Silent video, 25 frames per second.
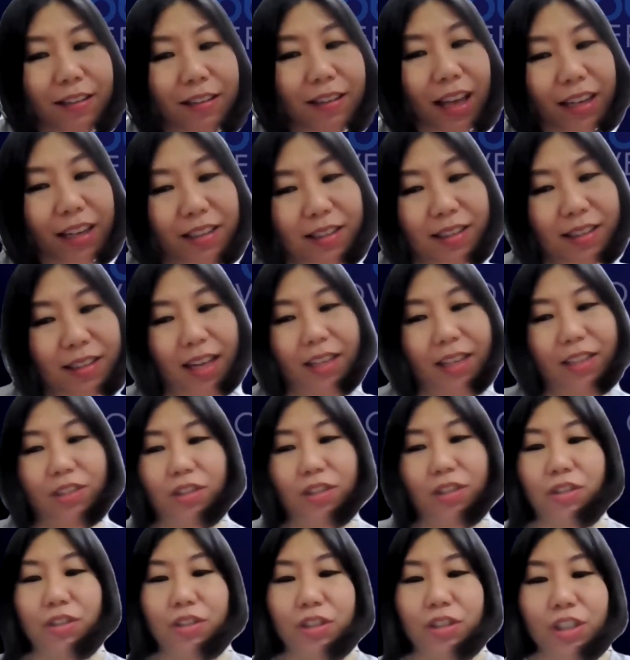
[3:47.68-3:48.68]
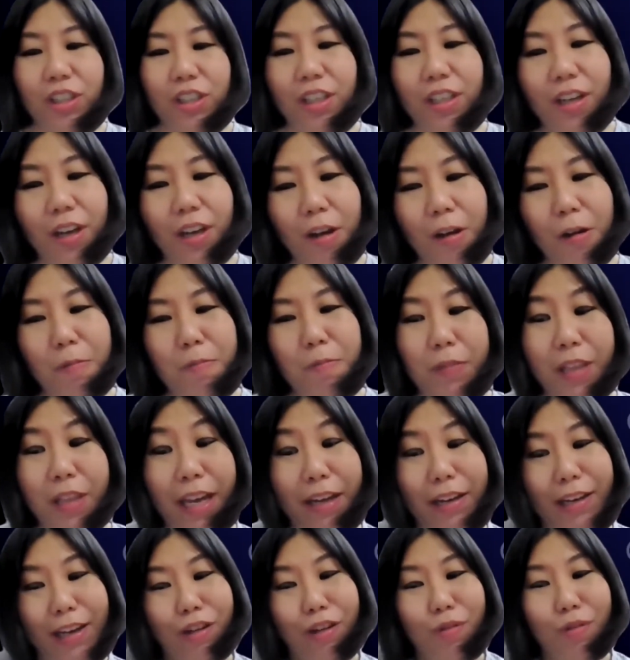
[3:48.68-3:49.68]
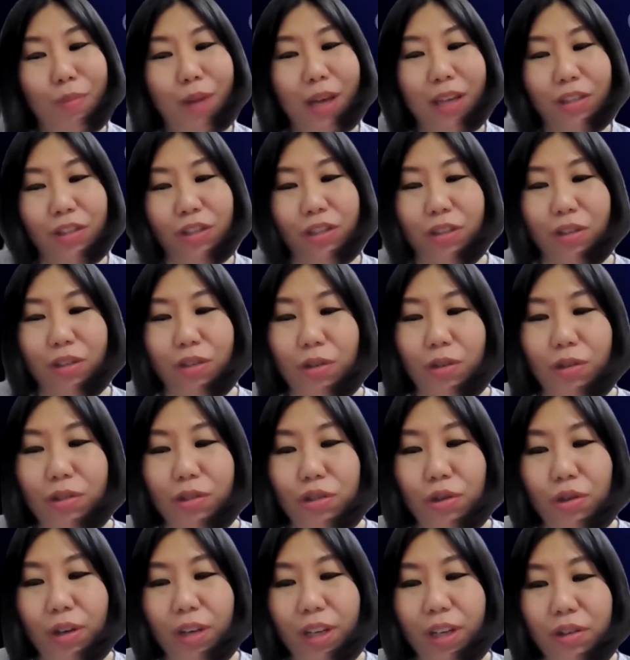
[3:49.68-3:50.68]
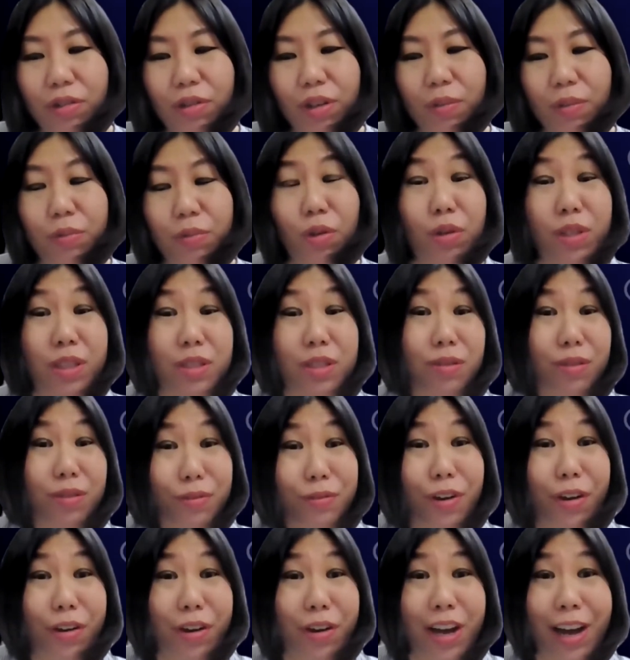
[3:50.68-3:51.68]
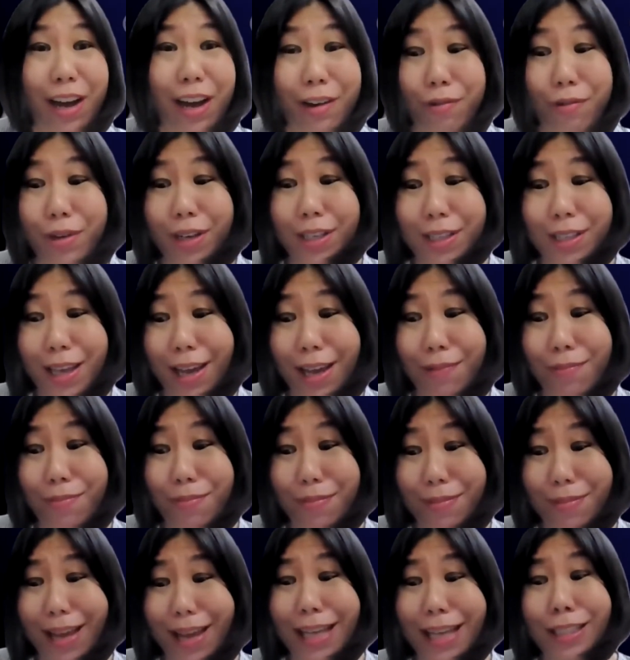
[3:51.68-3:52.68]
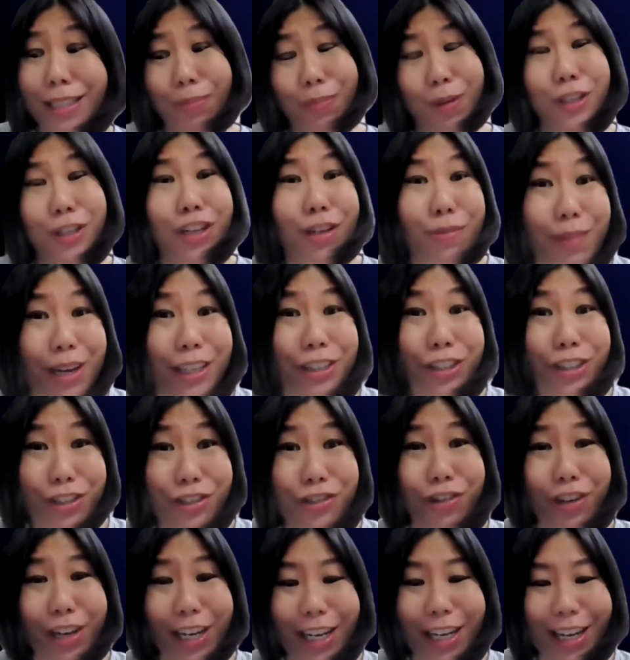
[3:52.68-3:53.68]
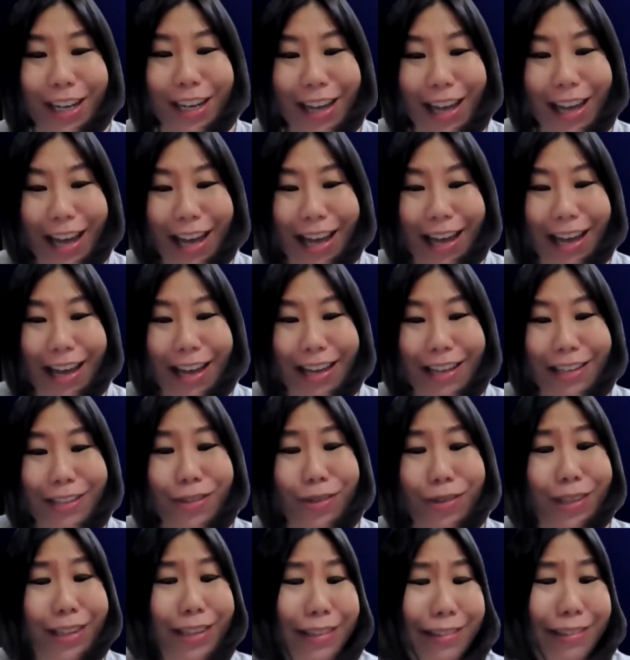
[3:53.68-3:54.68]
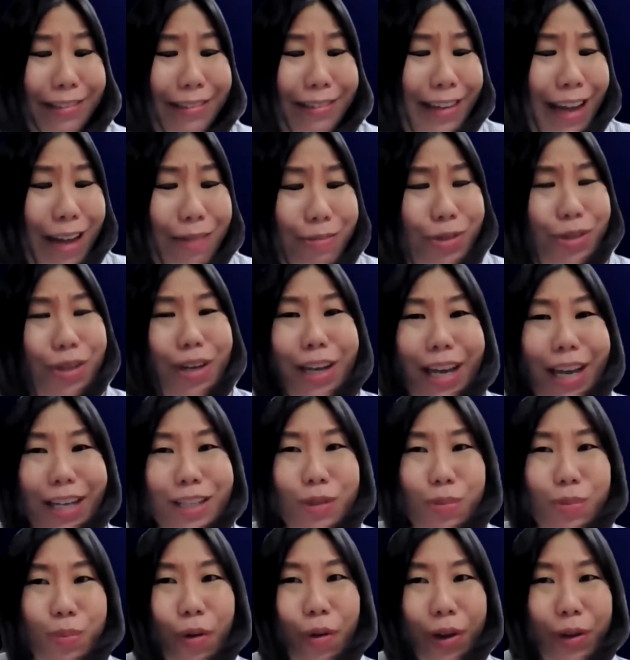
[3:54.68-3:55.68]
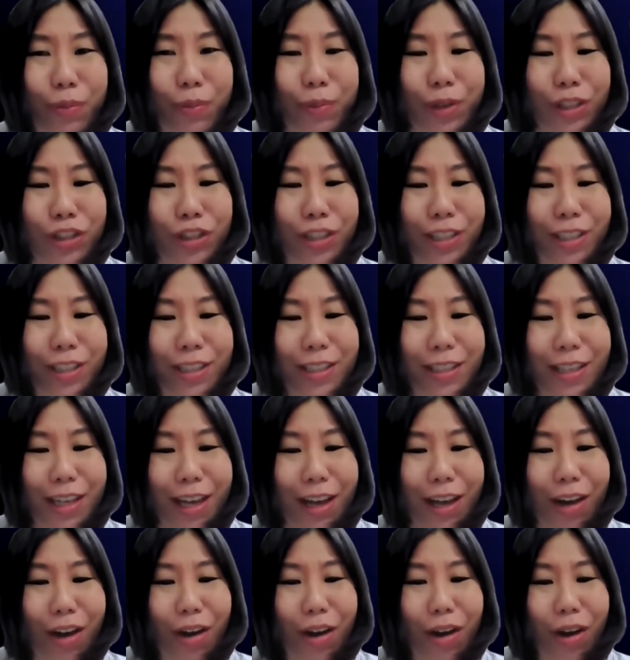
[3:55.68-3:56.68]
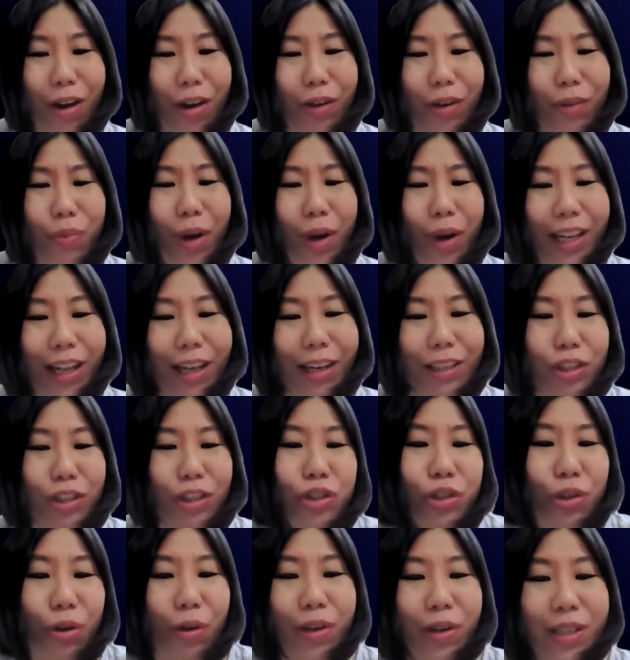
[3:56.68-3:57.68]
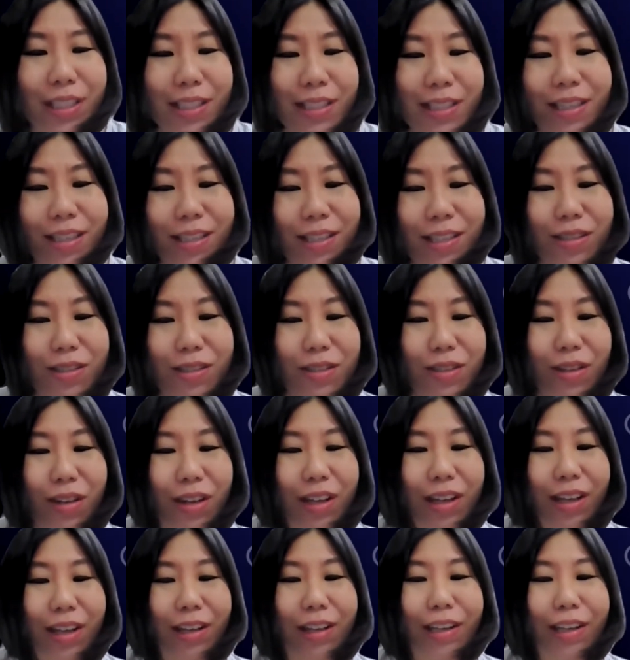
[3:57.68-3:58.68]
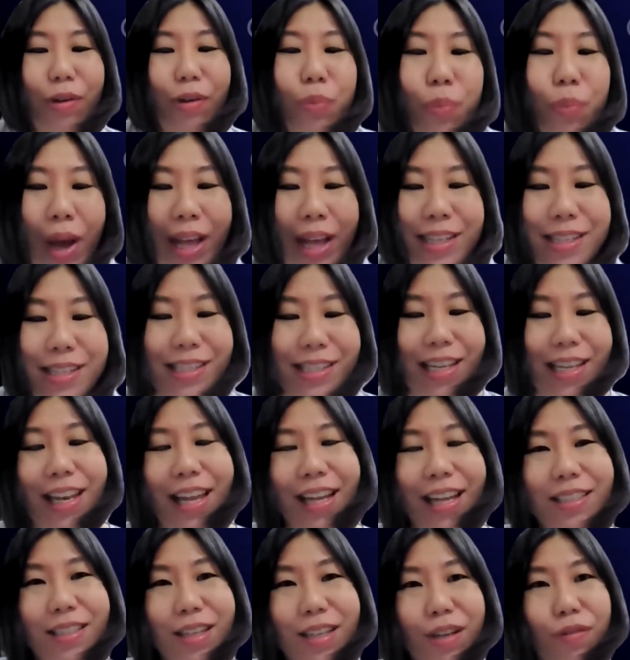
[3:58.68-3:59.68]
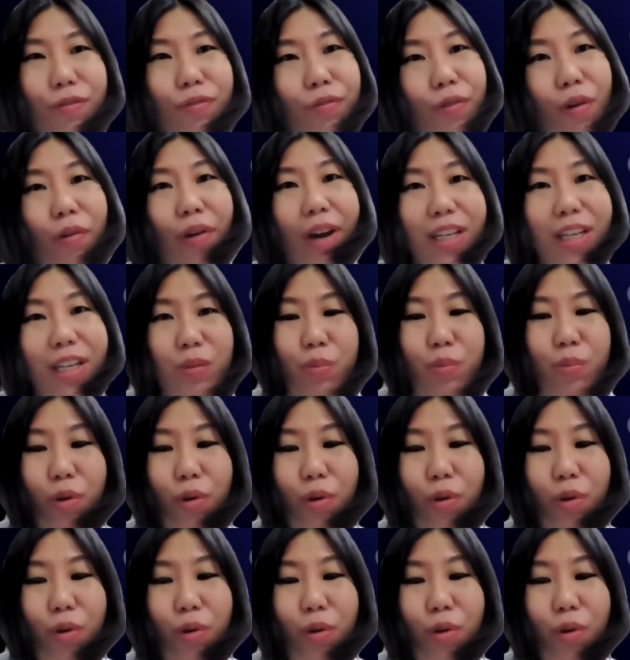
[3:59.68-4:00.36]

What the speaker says: Thanks, Chi. Like you mentioned, trading crypto is very high risk, and especially margin trading. So comes to the next point, which is, what are the choices when selecting Forex